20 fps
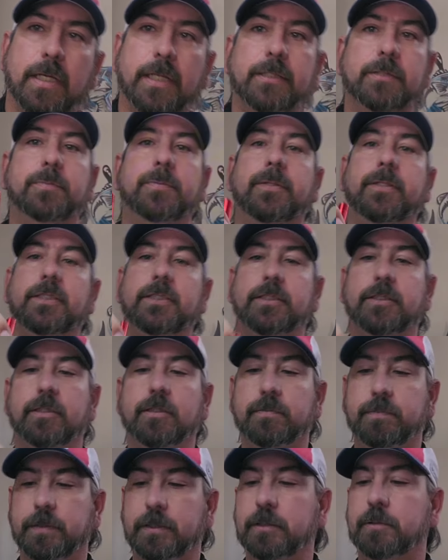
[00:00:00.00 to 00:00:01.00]
That's pretty
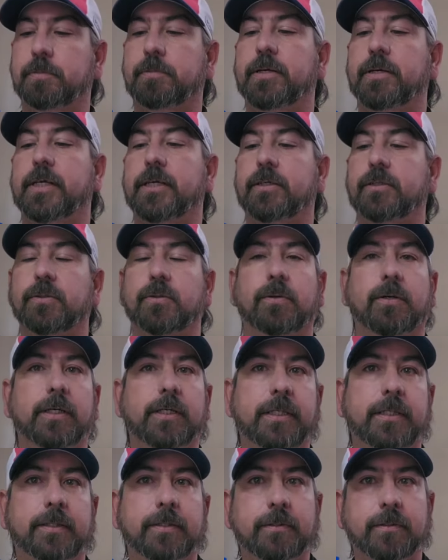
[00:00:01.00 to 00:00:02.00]

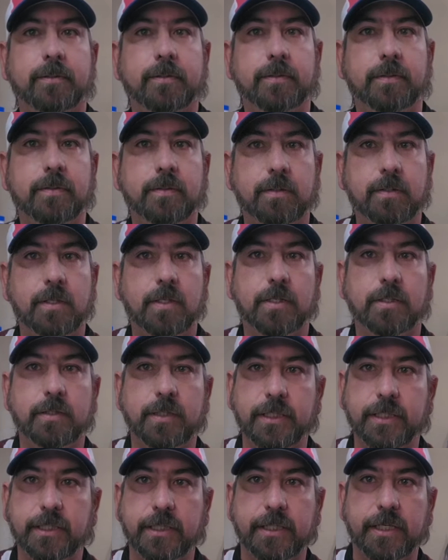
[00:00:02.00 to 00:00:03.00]
self-explanatory.
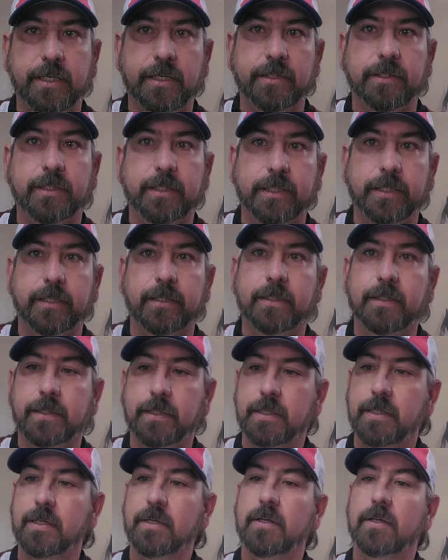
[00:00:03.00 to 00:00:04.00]
Need to get in there.
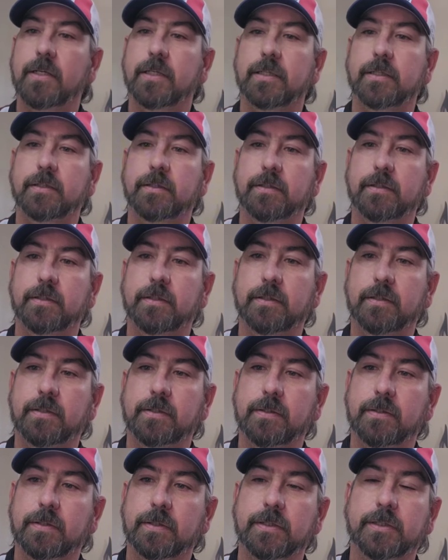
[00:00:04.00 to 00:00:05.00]

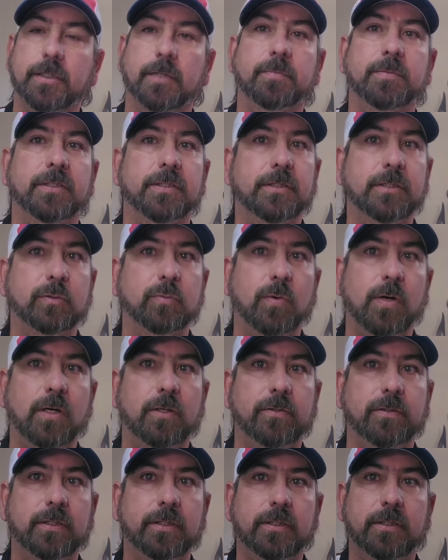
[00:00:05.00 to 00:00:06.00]
Something
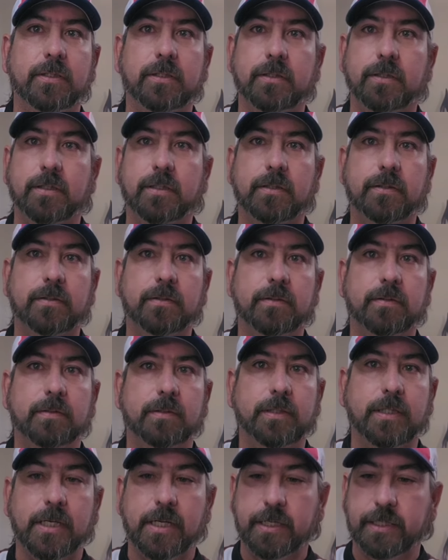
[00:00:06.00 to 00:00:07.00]
swallowed a hook,
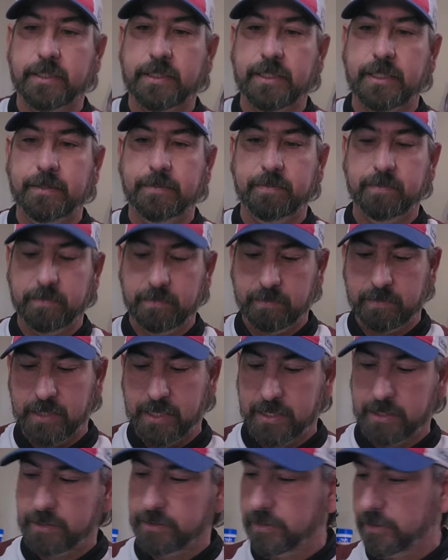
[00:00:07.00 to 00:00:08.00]
got it deep
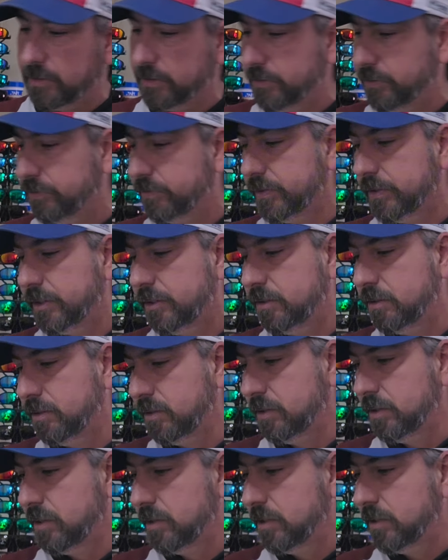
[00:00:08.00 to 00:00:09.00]
that in there, you can
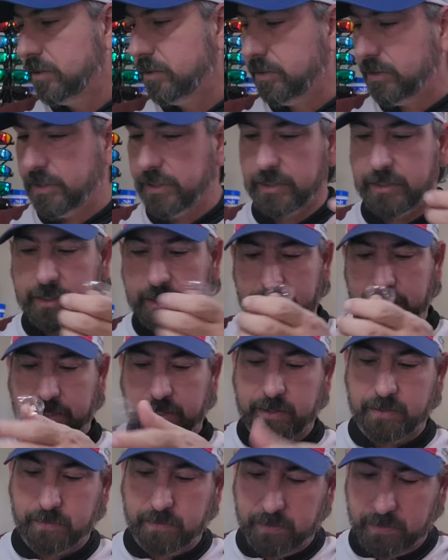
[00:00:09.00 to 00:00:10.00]
get that
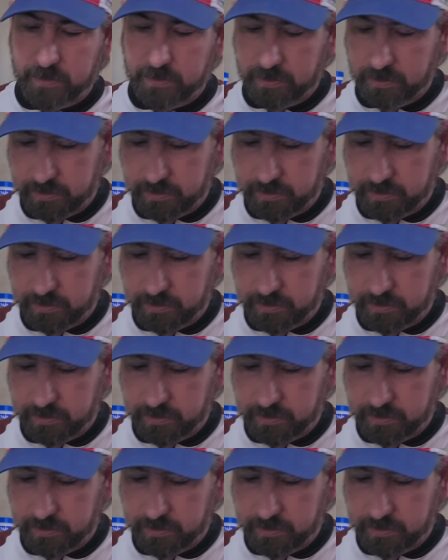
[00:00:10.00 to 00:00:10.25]
out.